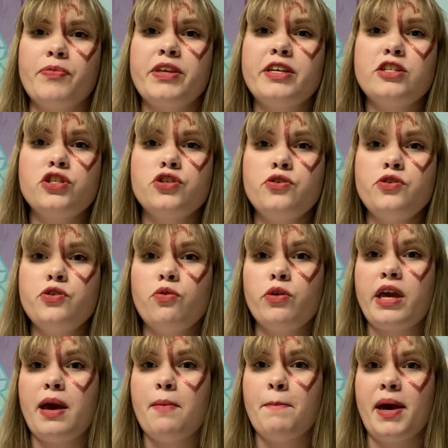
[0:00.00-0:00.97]
Soon You'll
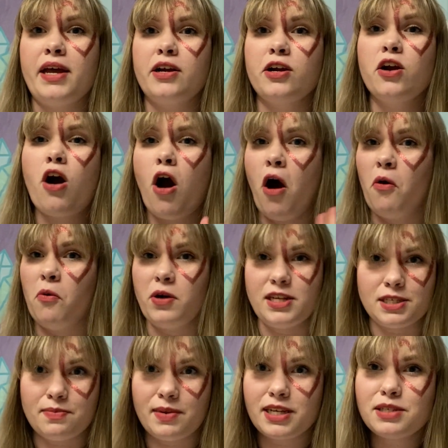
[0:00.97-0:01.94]
Get Better
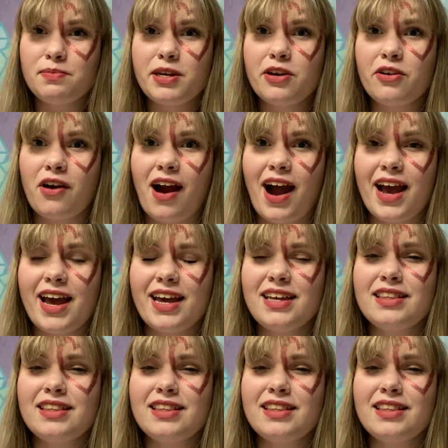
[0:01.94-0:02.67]
always makes me cry.